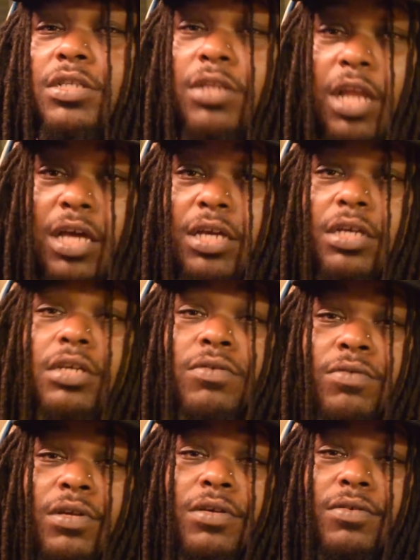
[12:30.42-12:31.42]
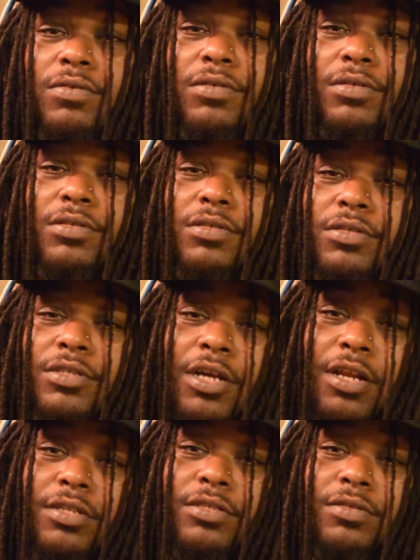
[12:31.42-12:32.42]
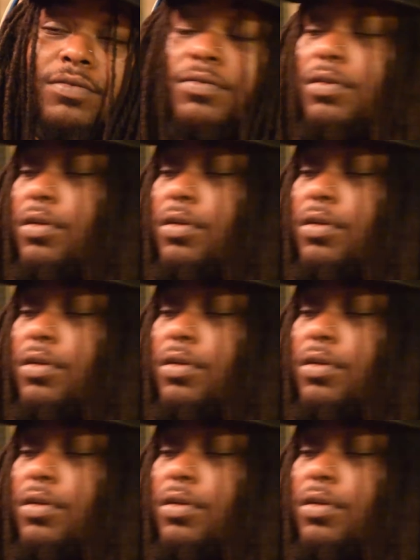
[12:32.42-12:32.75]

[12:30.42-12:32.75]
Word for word: it and like it, you know. Shout out to you.